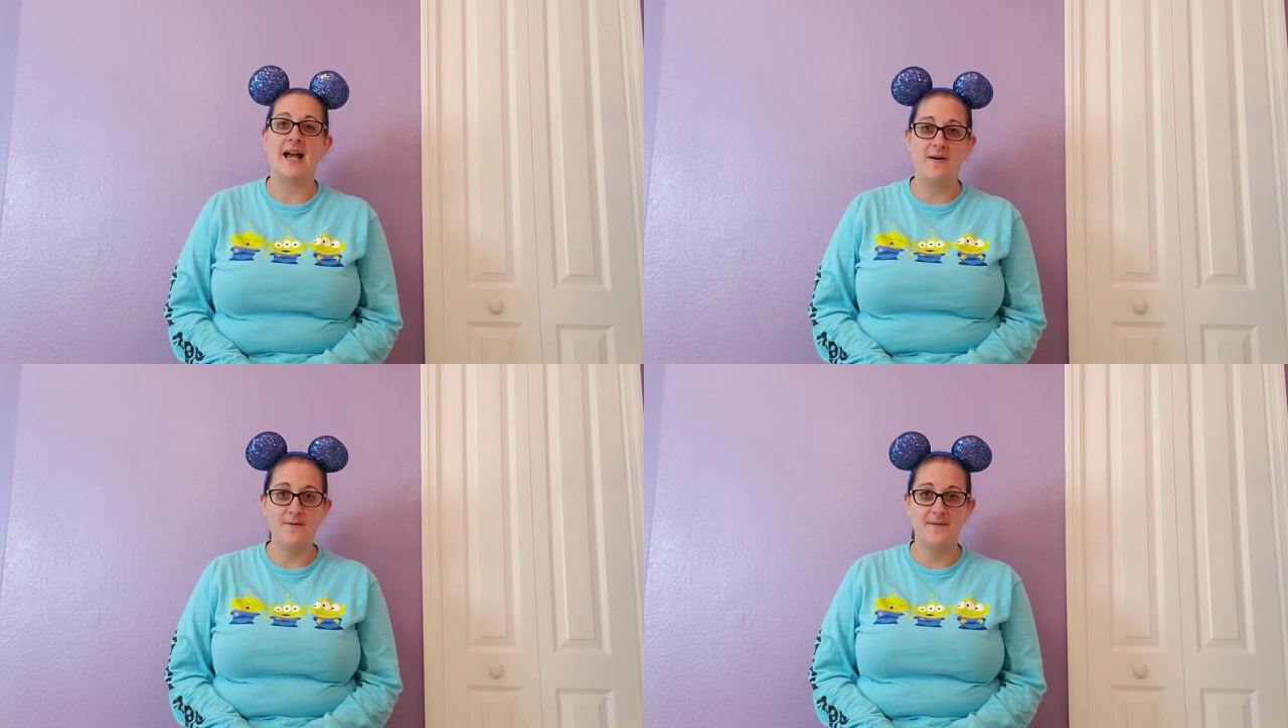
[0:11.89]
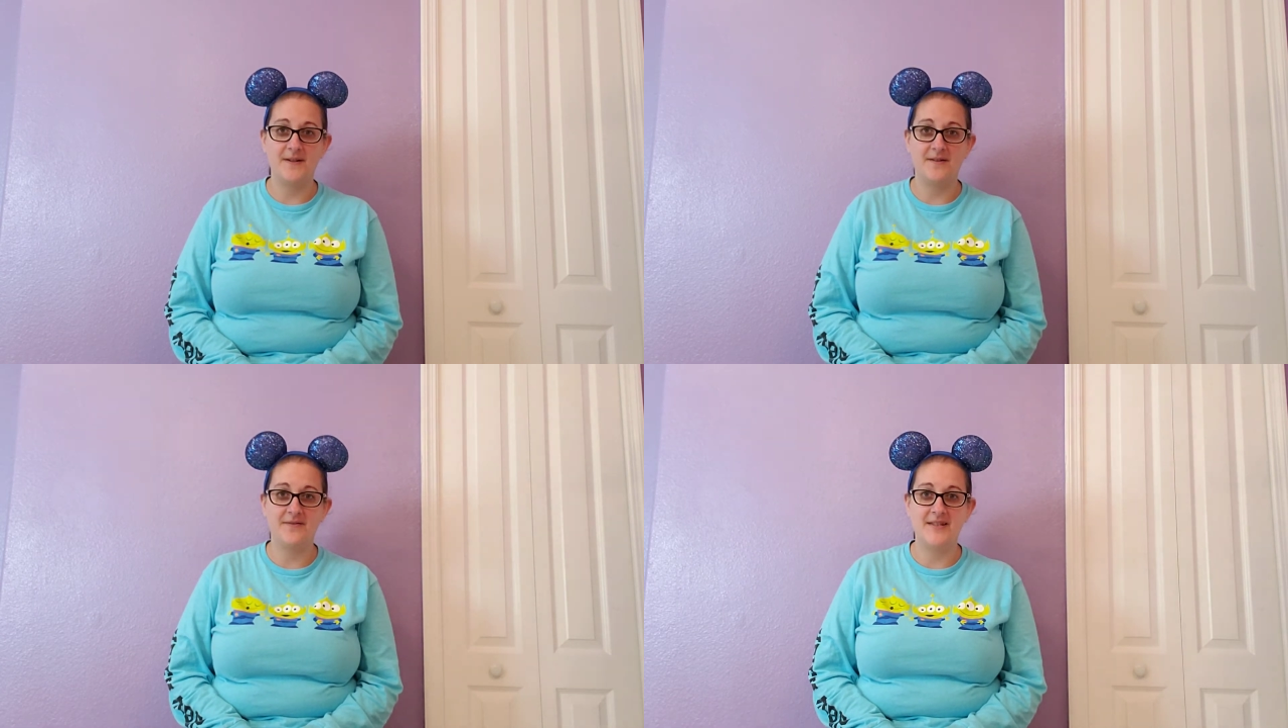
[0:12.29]

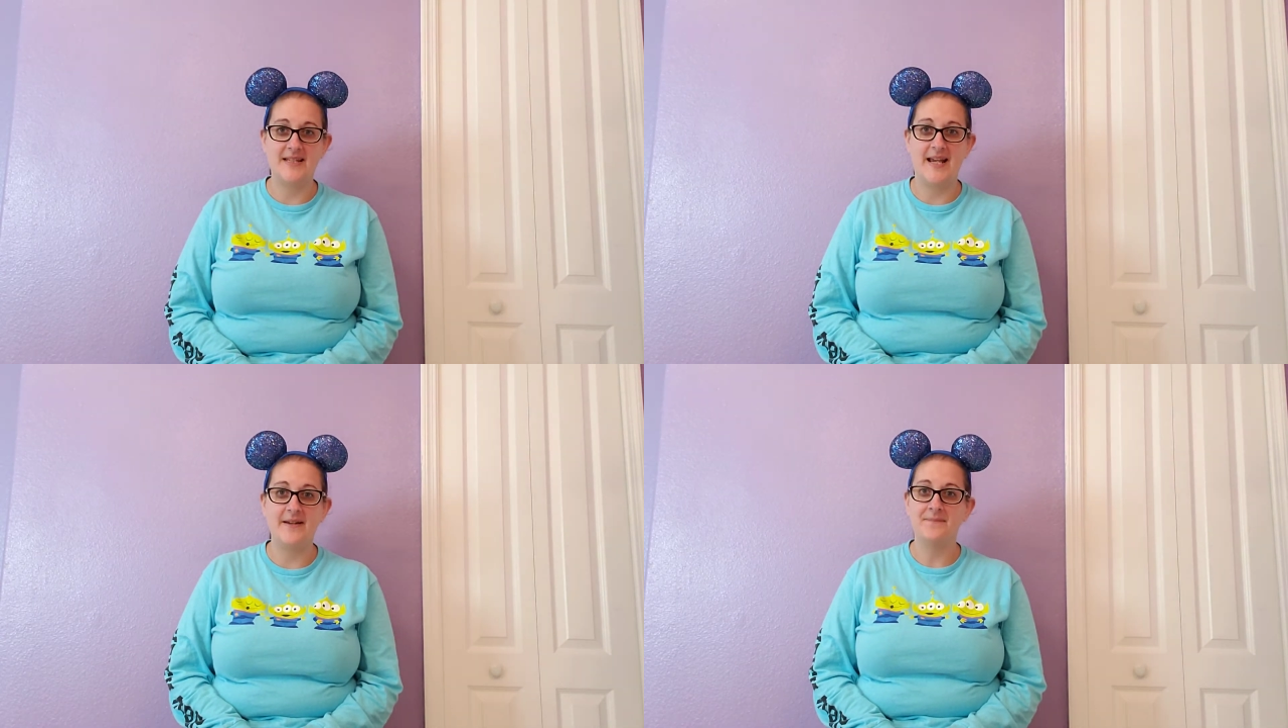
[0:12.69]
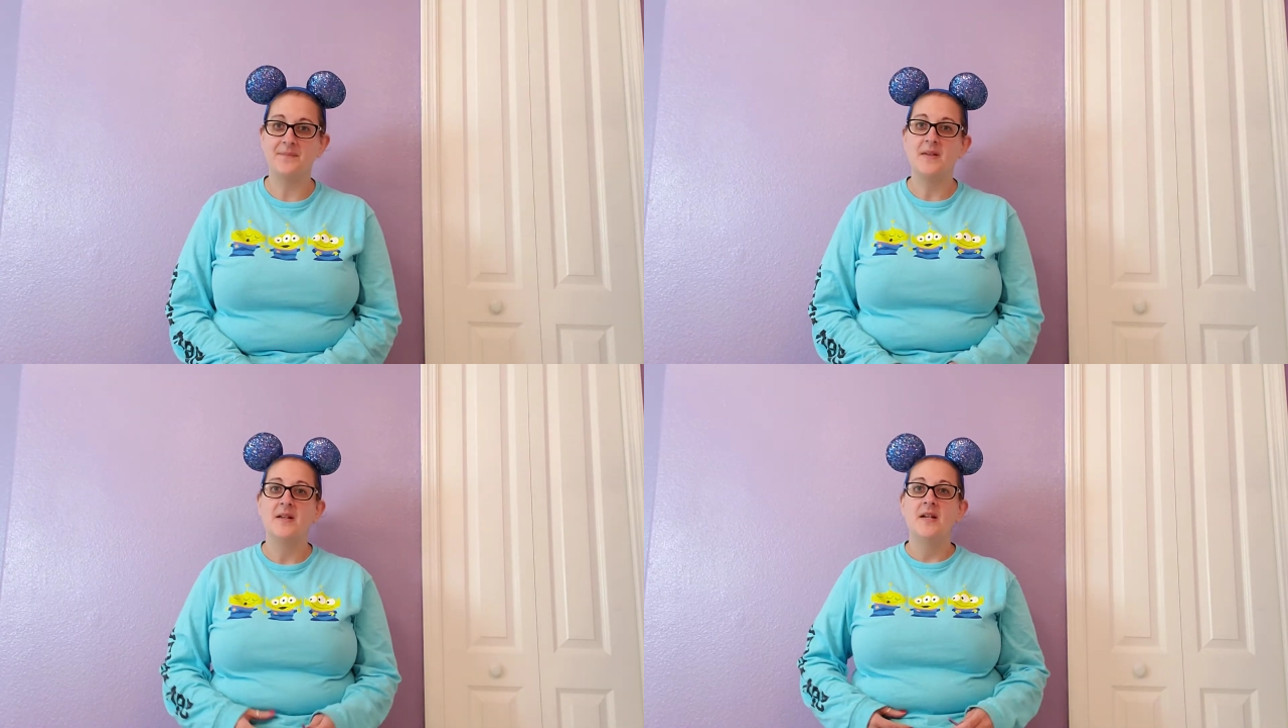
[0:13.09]
outfit of the day.
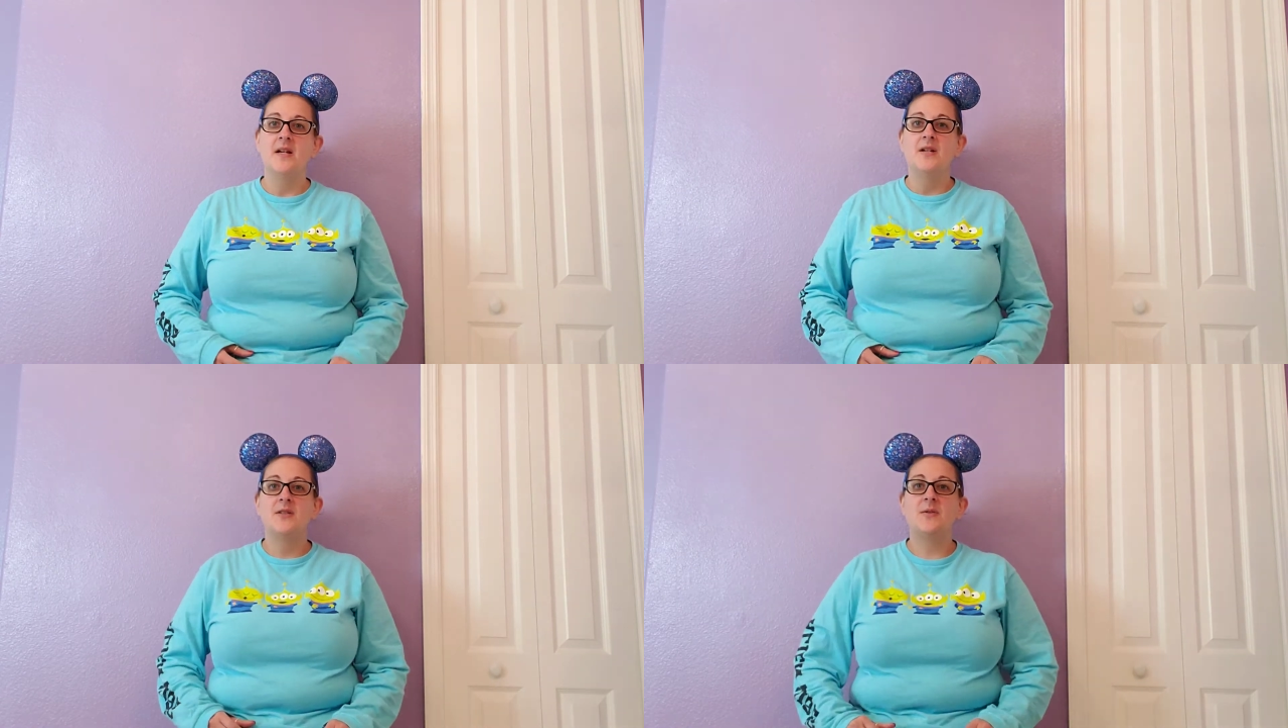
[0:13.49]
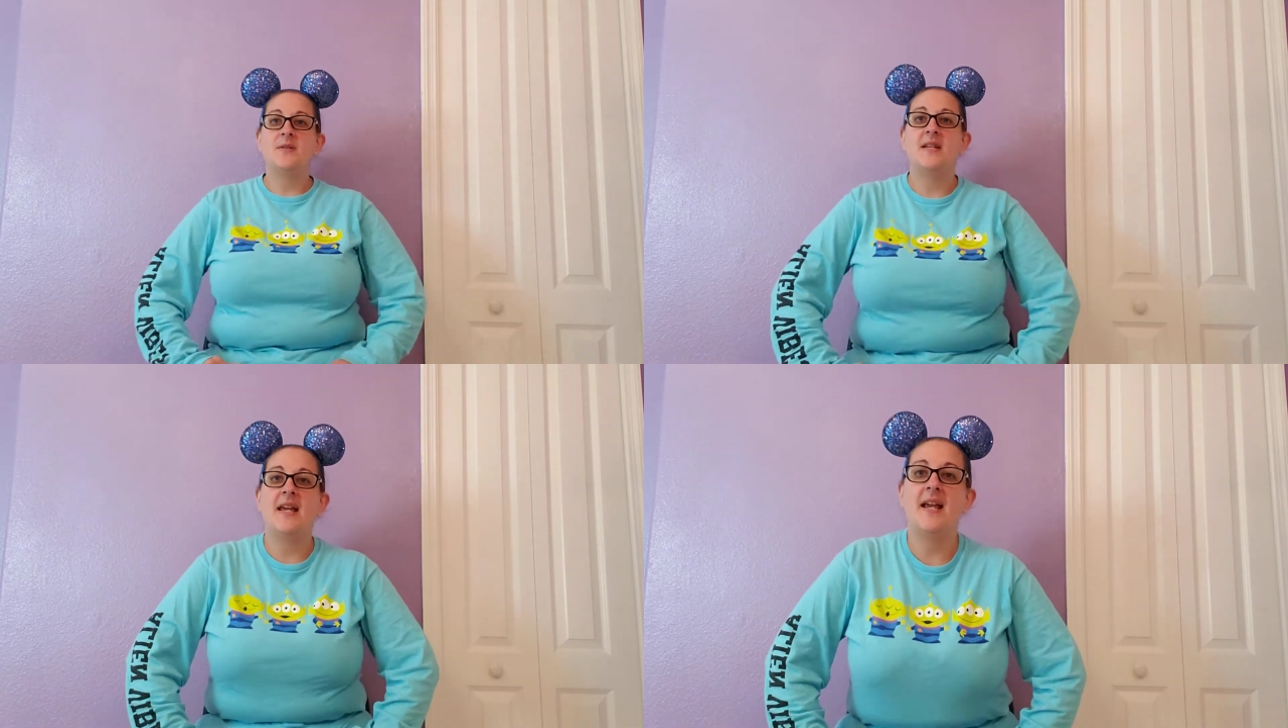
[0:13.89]
So
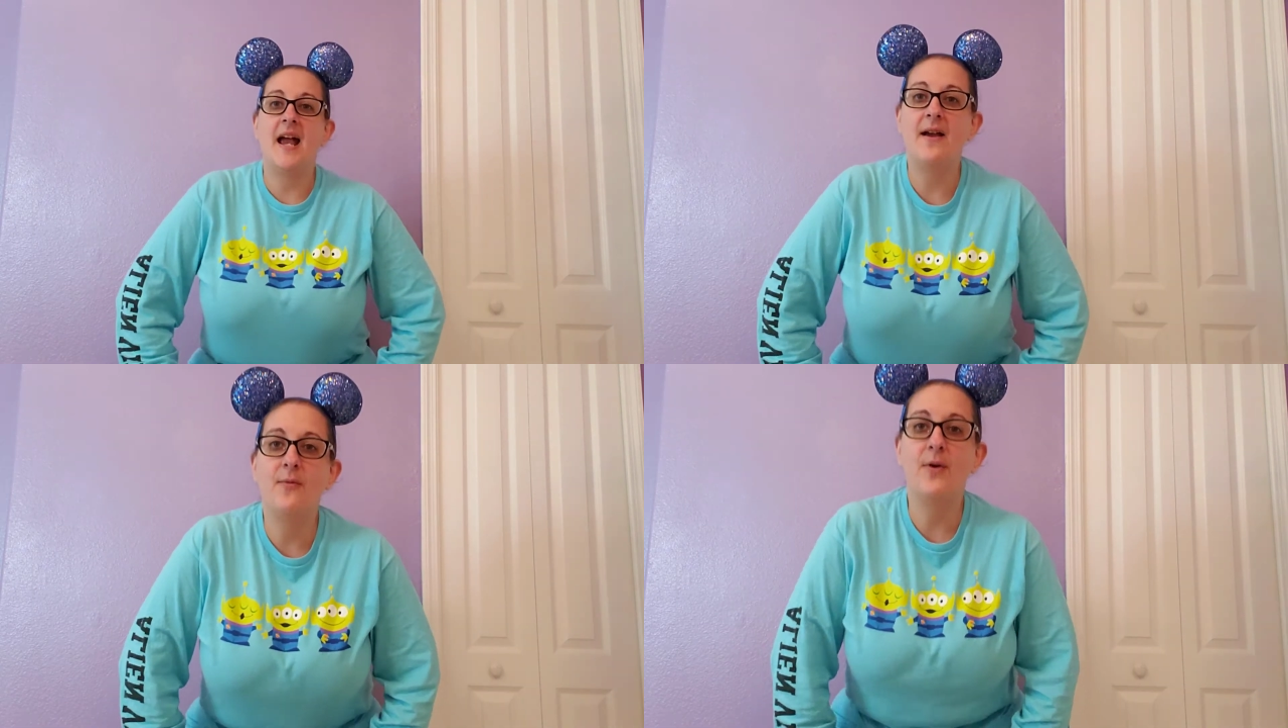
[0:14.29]
today I